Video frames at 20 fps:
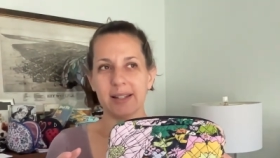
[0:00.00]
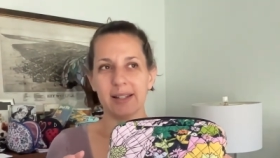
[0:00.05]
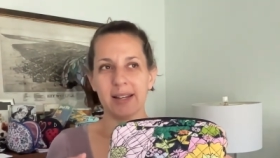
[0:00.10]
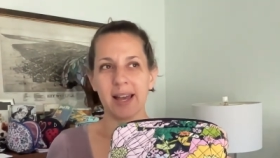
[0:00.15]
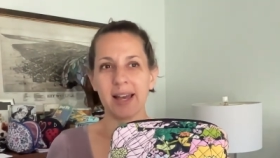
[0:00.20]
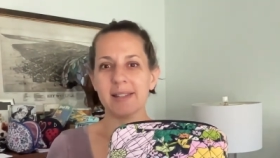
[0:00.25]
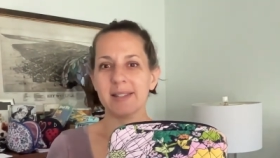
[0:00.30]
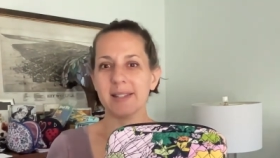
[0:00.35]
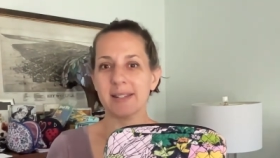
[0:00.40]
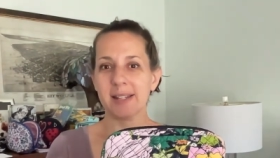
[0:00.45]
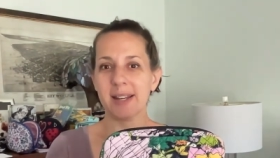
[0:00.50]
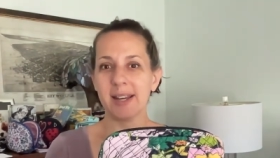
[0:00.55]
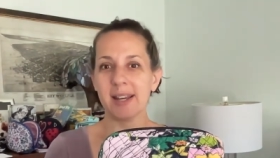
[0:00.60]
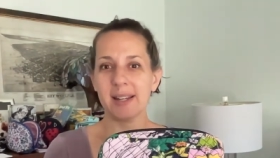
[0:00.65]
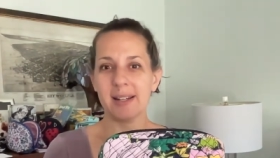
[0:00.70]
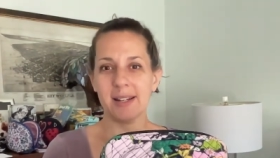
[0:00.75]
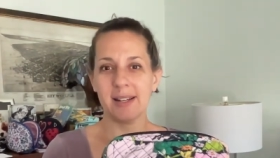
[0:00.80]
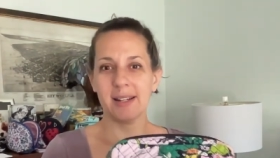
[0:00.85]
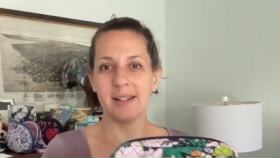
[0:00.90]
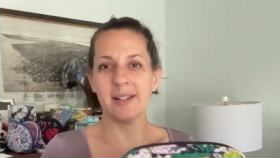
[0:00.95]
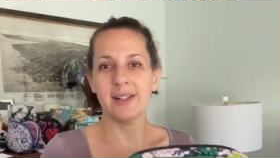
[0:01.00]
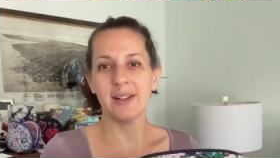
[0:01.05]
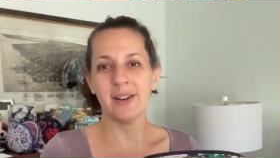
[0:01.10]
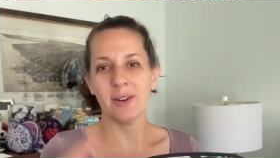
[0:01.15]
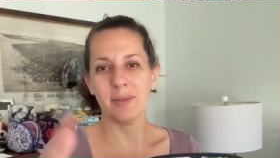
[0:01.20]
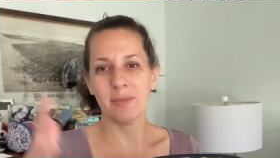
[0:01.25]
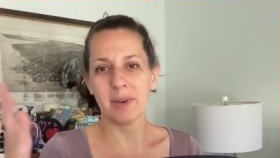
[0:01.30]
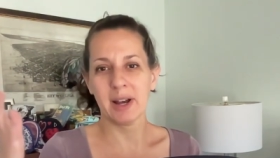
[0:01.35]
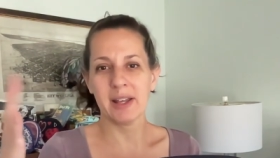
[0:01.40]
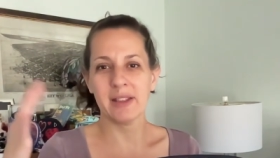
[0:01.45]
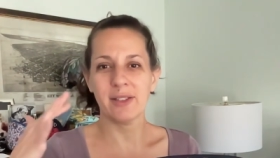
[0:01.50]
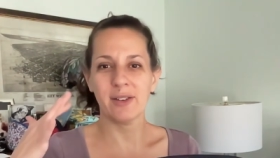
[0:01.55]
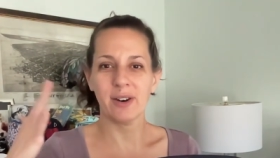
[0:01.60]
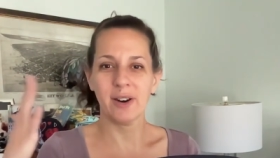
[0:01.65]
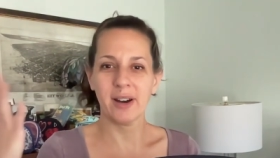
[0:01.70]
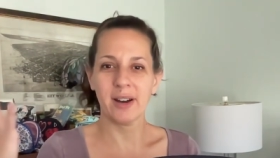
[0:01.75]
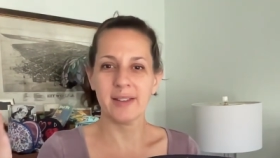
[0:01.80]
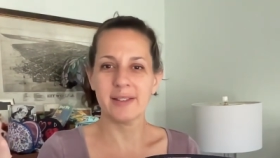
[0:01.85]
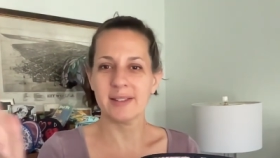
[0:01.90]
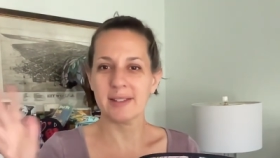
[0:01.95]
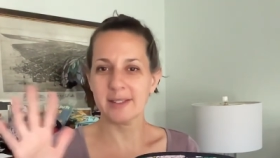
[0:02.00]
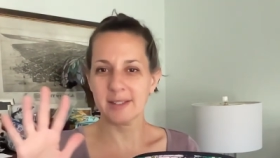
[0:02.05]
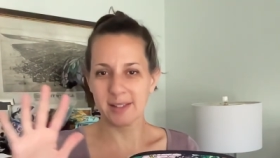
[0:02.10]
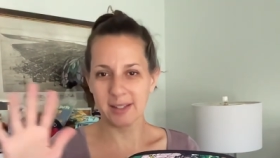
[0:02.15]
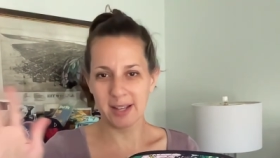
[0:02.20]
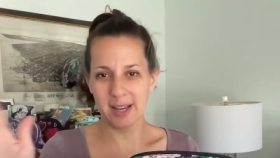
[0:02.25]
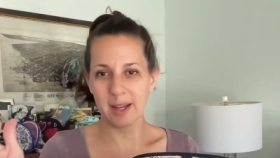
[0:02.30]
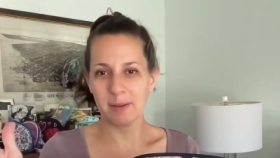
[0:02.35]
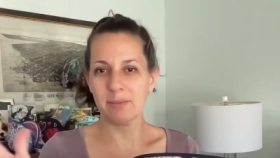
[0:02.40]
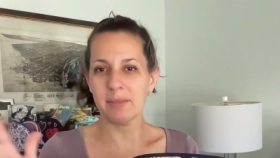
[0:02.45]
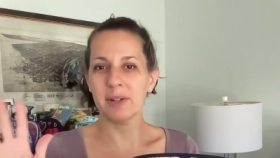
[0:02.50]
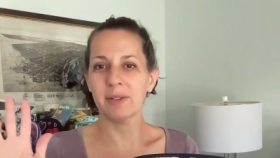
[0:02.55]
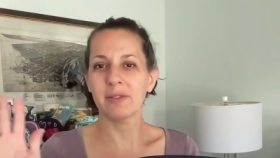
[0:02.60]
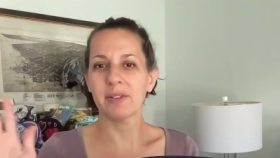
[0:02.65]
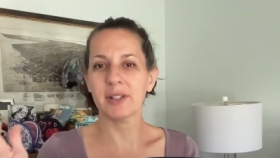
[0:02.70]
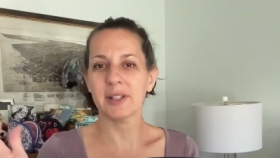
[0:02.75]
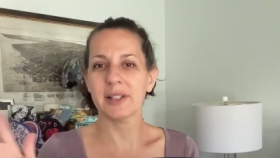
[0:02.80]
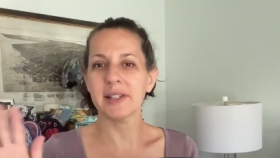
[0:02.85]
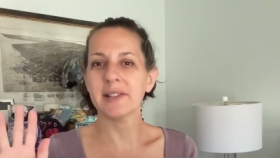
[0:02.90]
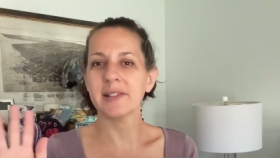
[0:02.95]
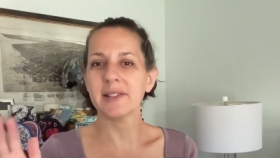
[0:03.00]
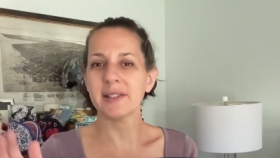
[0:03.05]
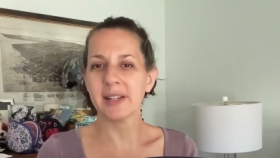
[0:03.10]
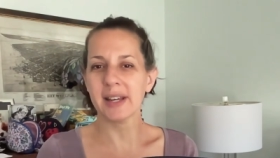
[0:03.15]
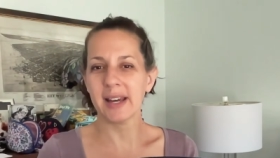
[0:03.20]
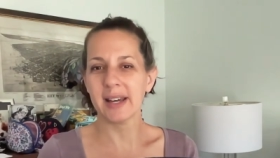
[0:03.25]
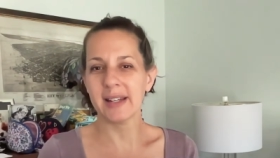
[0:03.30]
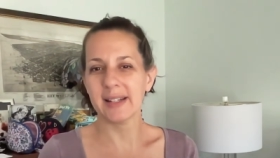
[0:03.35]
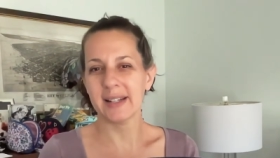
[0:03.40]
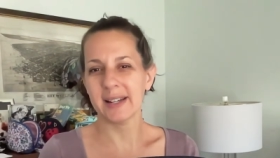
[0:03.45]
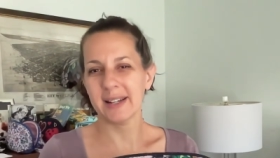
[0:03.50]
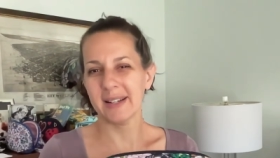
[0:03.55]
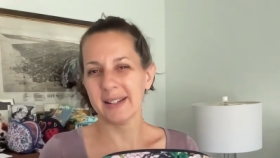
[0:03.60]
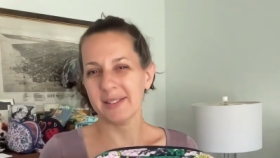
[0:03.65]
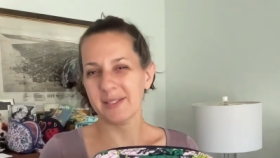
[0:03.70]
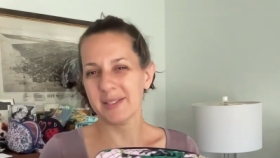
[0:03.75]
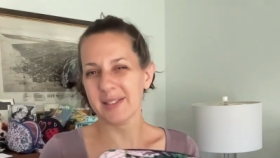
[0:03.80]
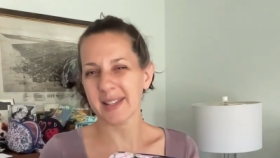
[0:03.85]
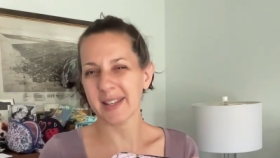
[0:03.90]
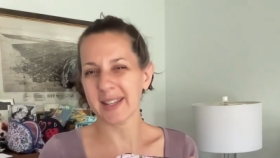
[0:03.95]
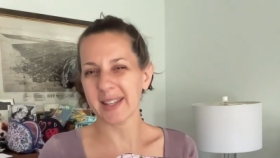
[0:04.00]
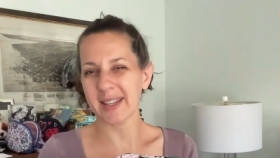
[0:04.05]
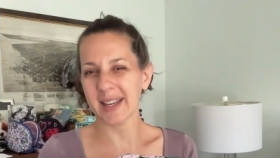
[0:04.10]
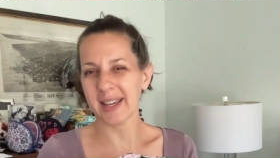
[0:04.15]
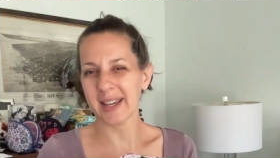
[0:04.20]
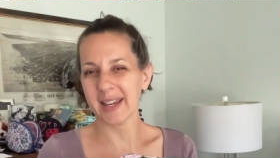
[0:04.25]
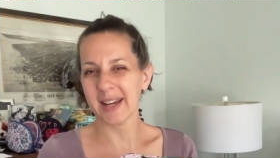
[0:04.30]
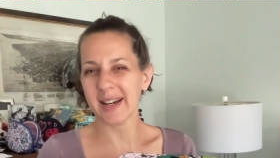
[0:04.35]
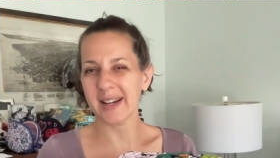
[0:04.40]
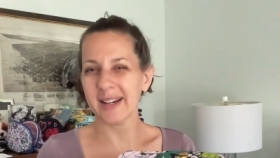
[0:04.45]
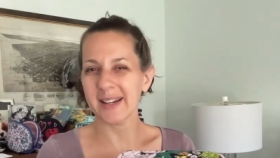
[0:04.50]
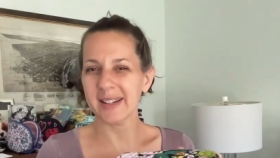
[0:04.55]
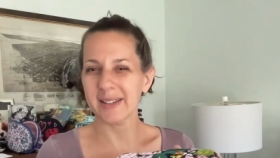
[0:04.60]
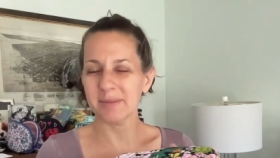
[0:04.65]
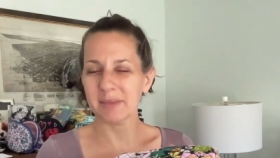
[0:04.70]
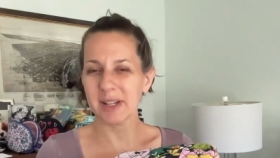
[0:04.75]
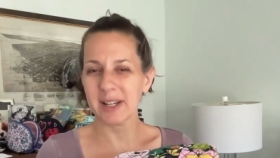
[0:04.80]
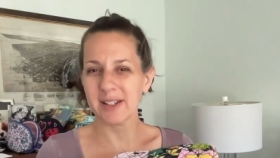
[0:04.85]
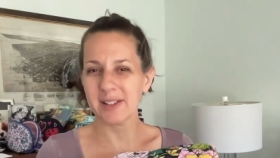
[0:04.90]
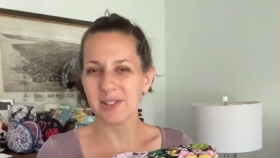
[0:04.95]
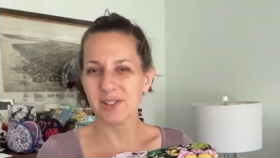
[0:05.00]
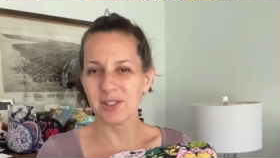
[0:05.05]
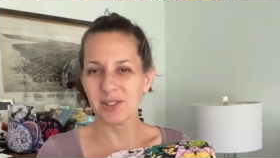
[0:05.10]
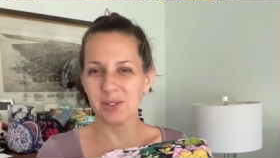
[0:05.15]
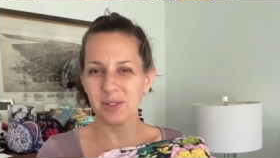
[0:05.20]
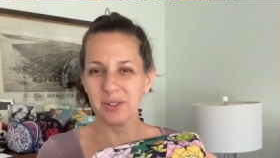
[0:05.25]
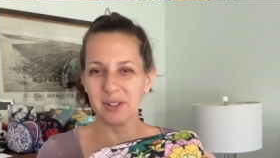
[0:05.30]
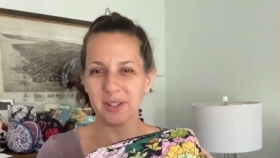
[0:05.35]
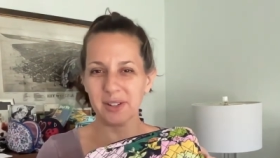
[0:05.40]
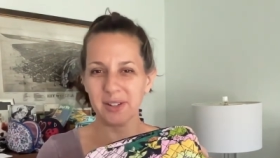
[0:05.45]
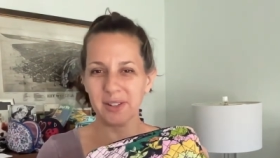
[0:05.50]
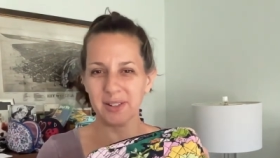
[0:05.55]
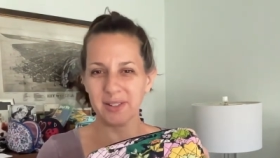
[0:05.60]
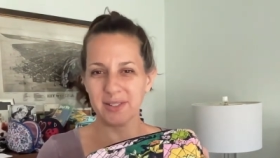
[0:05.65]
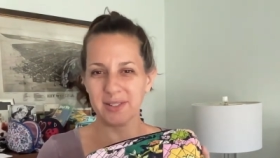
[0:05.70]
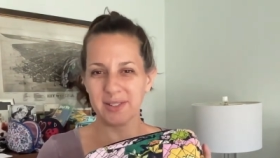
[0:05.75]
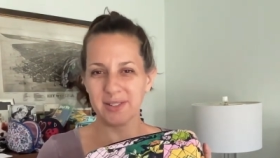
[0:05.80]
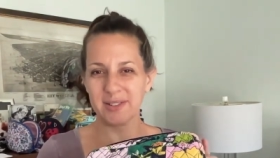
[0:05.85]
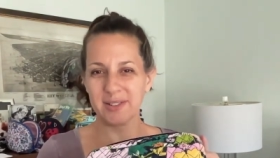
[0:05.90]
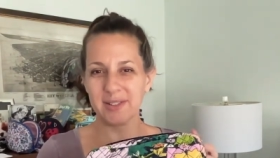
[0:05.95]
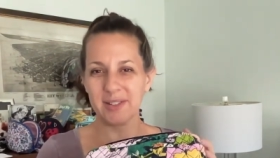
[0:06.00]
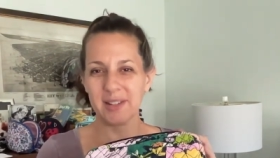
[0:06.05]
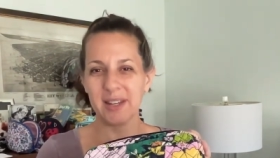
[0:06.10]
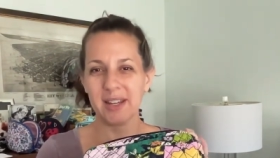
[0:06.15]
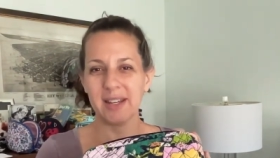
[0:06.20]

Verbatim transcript: hesitated, you know, in my thoughts. It still hadn't been released yet, and I was thinking, I'm not sure. It's